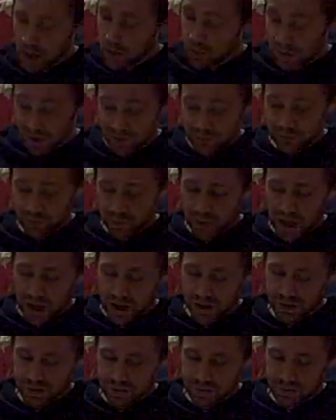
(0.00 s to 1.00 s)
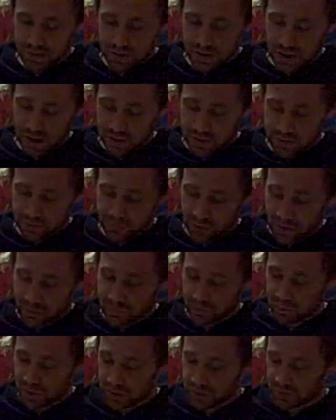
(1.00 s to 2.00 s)
Being from Kent, and this far
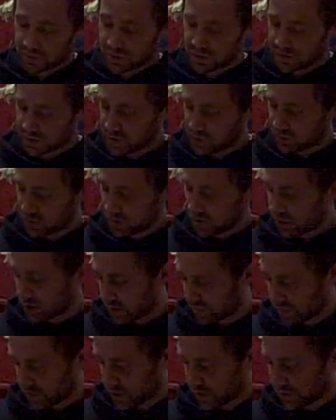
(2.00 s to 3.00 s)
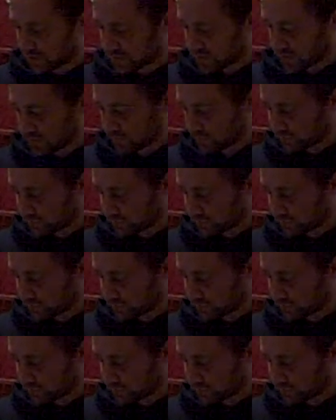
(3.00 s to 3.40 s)
from London, is something I can relate to.